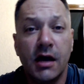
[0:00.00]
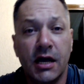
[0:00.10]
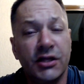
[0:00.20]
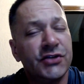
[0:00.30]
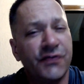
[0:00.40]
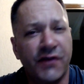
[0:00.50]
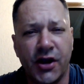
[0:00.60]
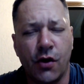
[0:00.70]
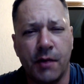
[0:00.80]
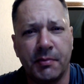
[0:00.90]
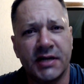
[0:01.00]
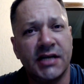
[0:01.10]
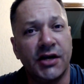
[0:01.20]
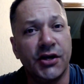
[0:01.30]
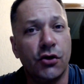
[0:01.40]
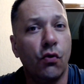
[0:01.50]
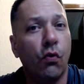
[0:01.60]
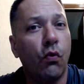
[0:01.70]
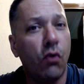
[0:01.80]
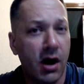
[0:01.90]
In this video, I'm going to tell you
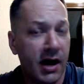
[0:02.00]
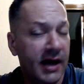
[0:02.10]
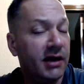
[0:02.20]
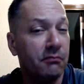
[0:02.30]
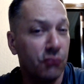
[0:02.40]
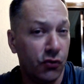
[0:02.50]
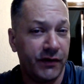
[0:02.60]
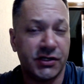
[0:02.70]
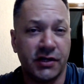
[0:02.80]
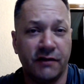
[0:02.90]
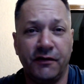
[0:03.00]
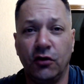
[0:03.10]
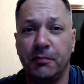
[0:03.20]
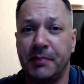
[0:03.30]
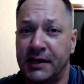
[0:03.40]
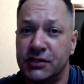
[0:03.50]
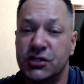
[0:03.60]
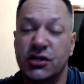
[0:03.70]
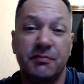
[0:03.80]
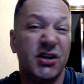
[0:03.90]
why moving to the Philippines
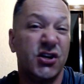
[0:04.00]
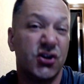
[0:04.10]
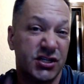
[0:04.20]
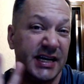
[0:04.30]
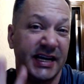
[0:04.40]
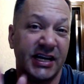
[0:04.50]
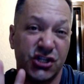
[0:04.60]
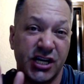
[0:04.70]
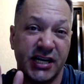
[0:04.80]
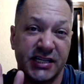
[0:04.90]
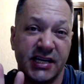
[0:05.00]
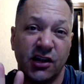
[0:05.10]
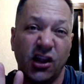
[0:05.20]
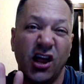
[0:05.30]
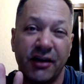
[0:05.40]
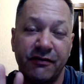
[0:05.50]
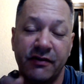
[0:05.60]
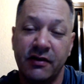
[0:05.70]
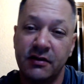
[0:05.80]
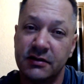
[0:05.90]
could be your second chance at life.
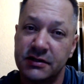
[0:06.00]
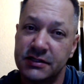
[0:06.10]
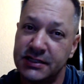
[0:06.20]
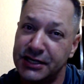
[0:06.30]
Stay